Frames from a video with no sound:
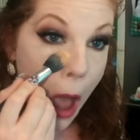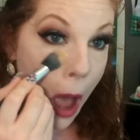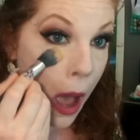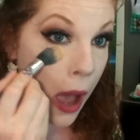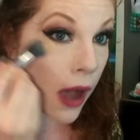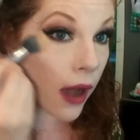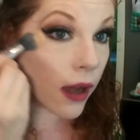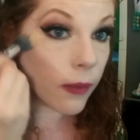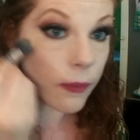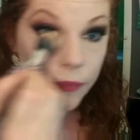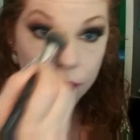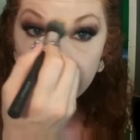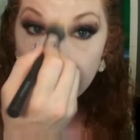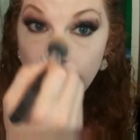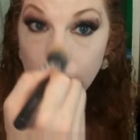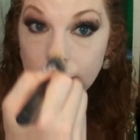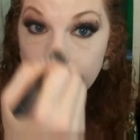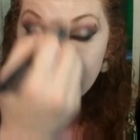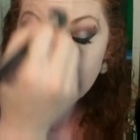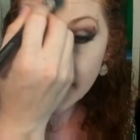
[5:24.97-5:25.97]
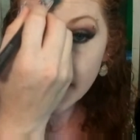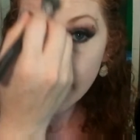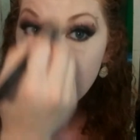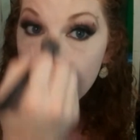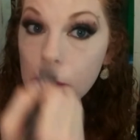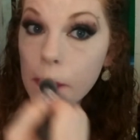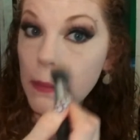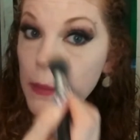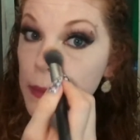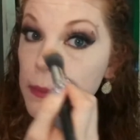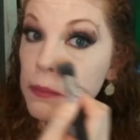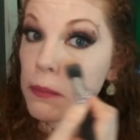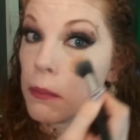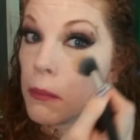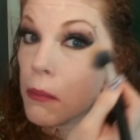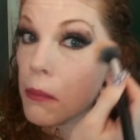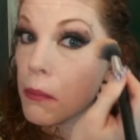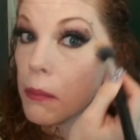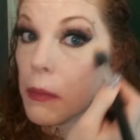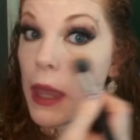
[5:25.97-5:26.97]
I need a
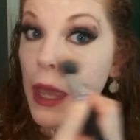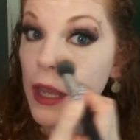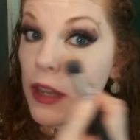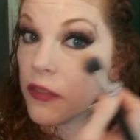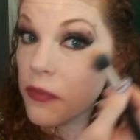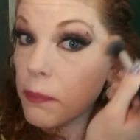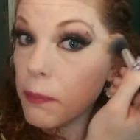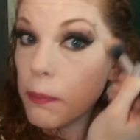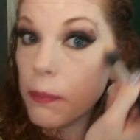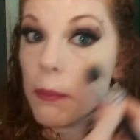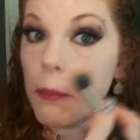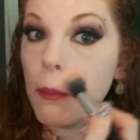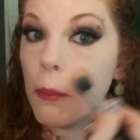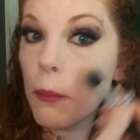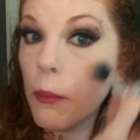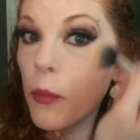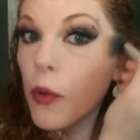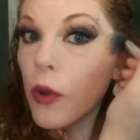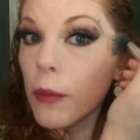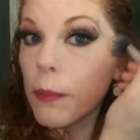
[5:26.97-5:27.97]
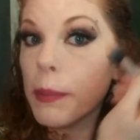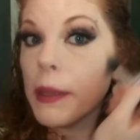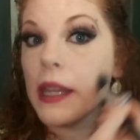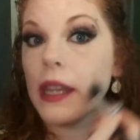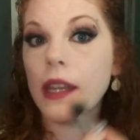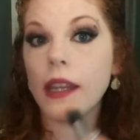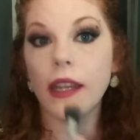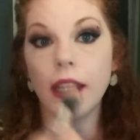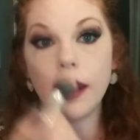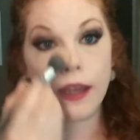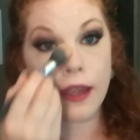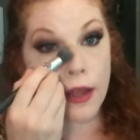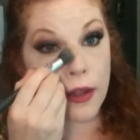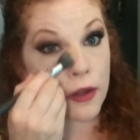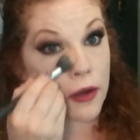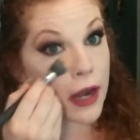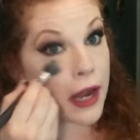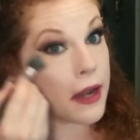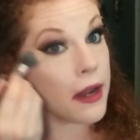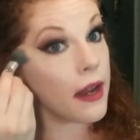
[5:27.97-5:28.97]
kind of more pinky
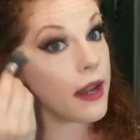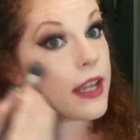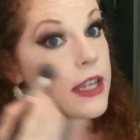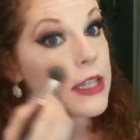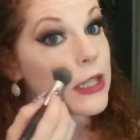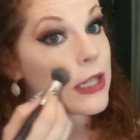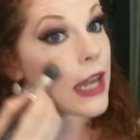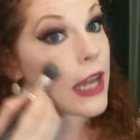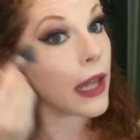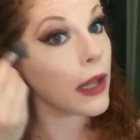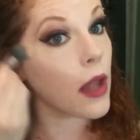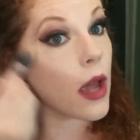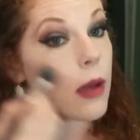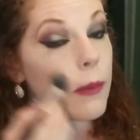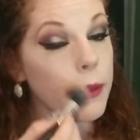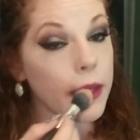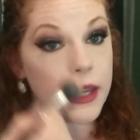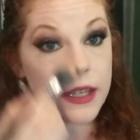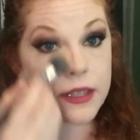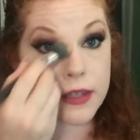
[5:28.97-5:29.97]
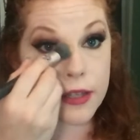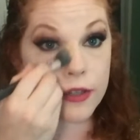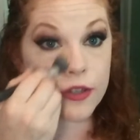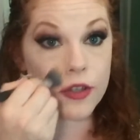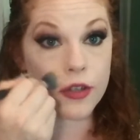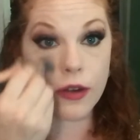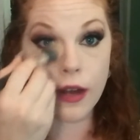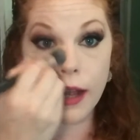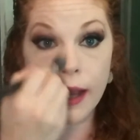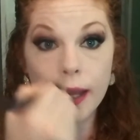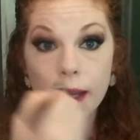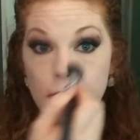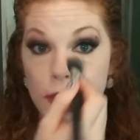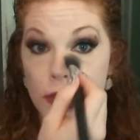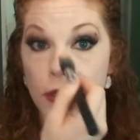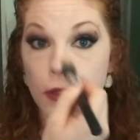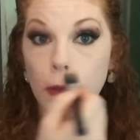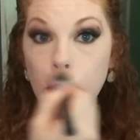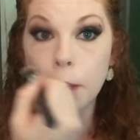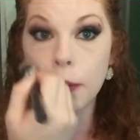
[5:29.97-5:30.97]
color. And it is yellow because they're trying
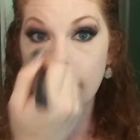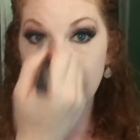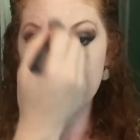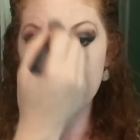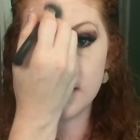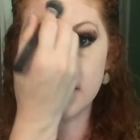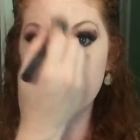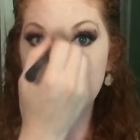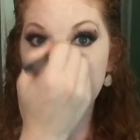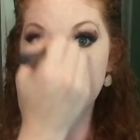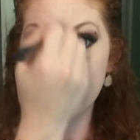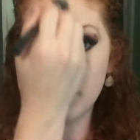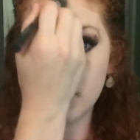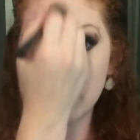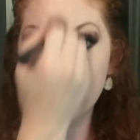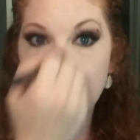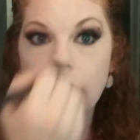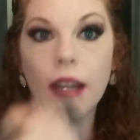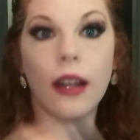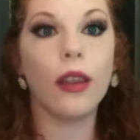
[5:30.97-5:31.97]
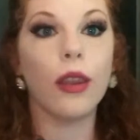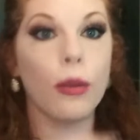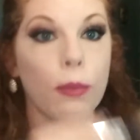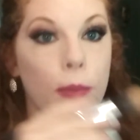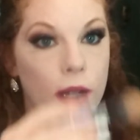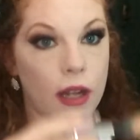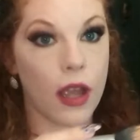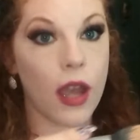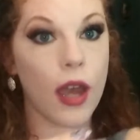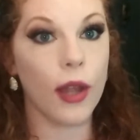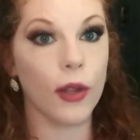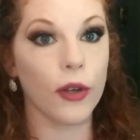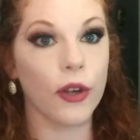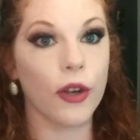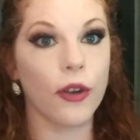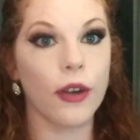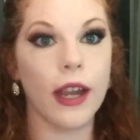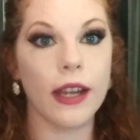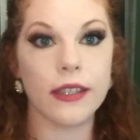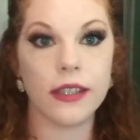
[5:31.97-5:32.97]
to get a little bit of color
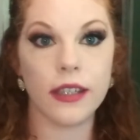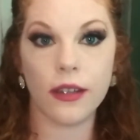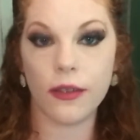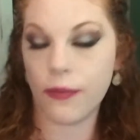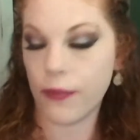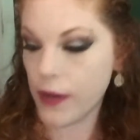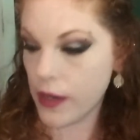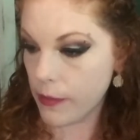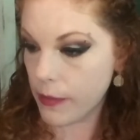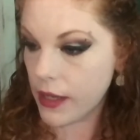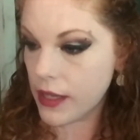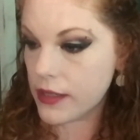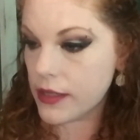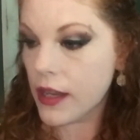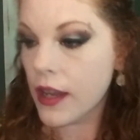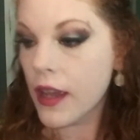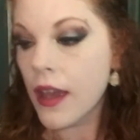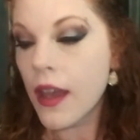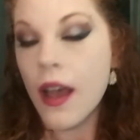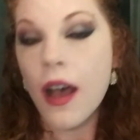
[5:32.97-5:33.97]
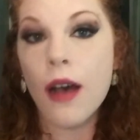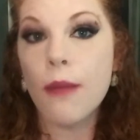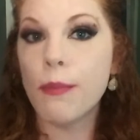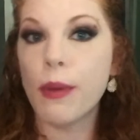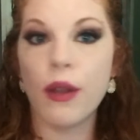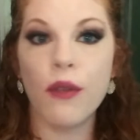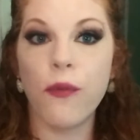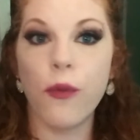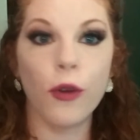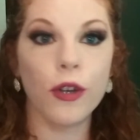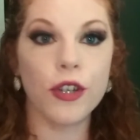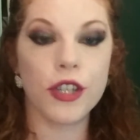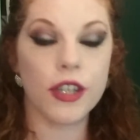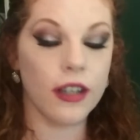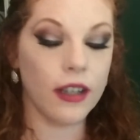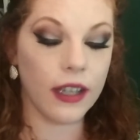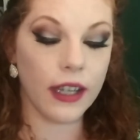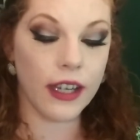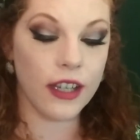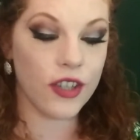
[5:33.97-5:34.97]
correcting from it. But
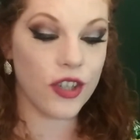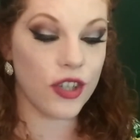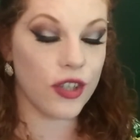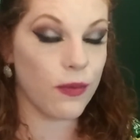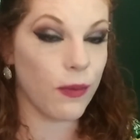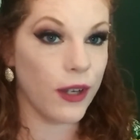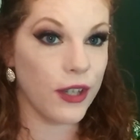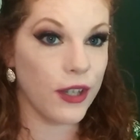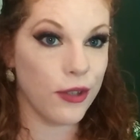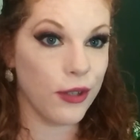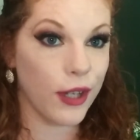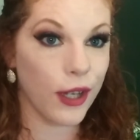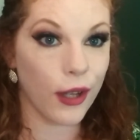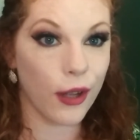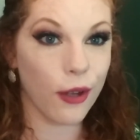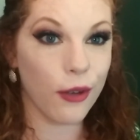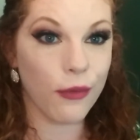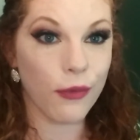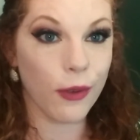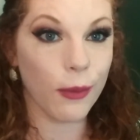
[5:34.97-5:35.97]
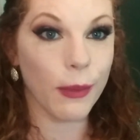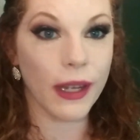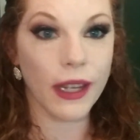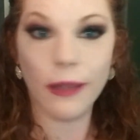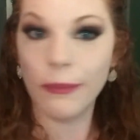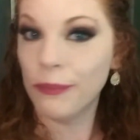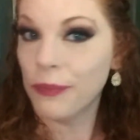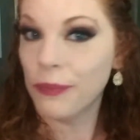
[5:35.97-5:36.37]
unfortunately, it's just way too yellow for me.